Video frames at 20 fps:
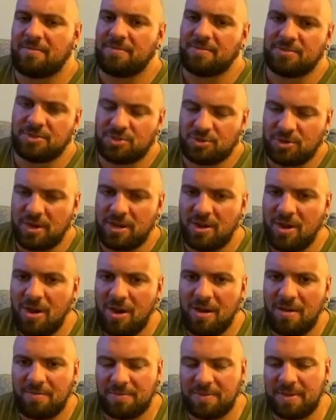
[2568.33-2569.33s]
stray
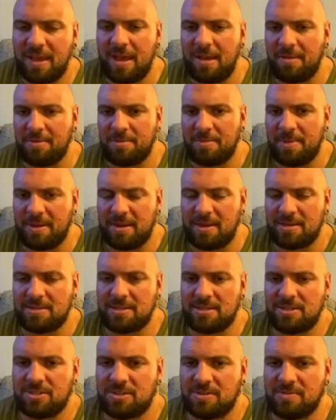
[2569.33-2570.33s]
off, you may not
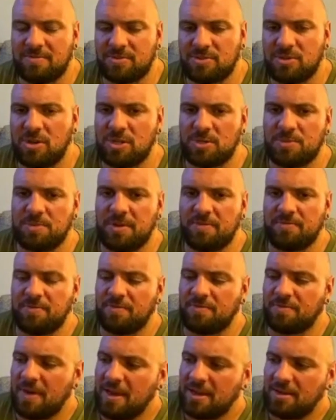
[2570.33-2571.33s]
see as good results, but if you
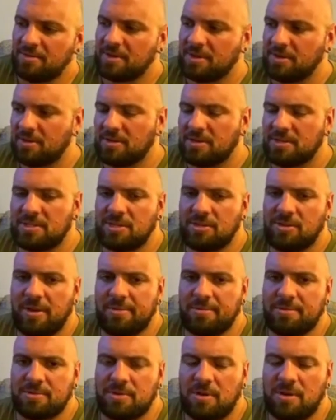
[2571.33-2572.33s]
follow it, you're going to see great
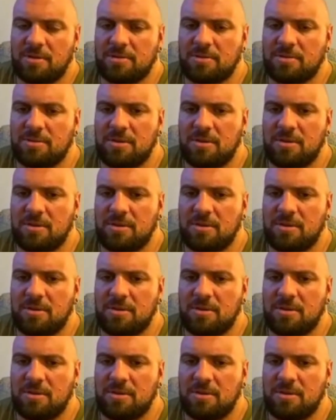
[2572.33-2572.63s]
results.